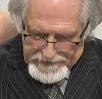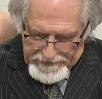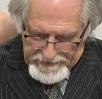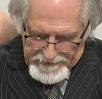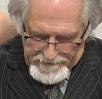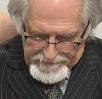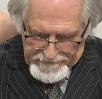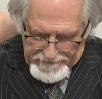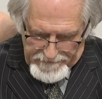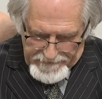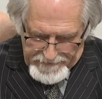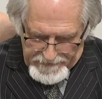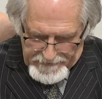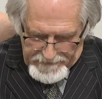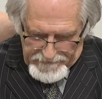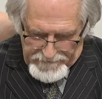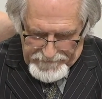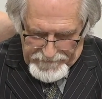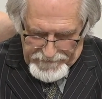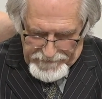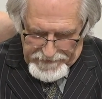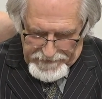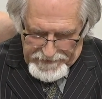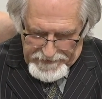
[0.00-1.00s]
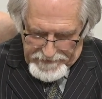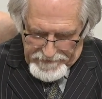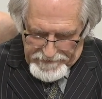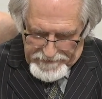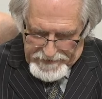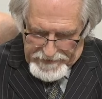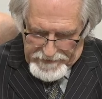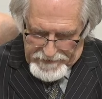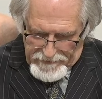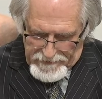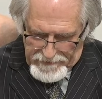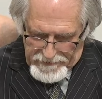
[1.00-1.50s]
as you say in 43,
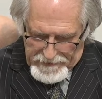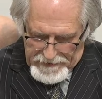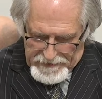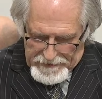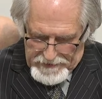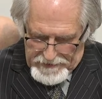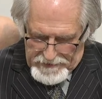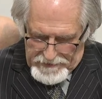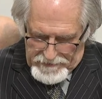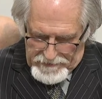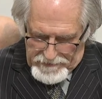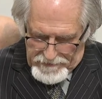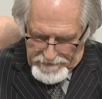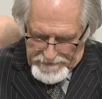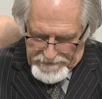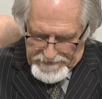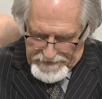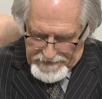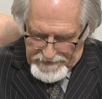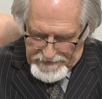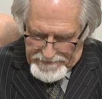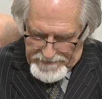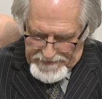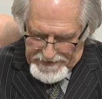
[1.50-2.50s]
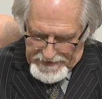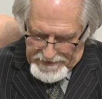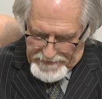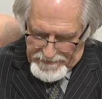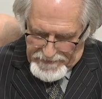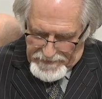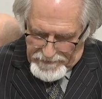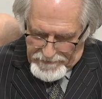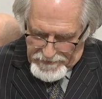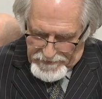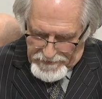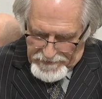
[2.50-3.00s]
your
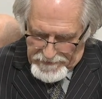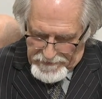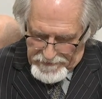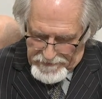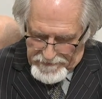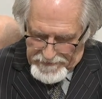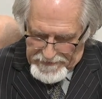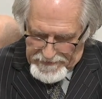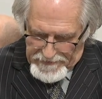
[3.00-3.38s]
timetable wouldn't always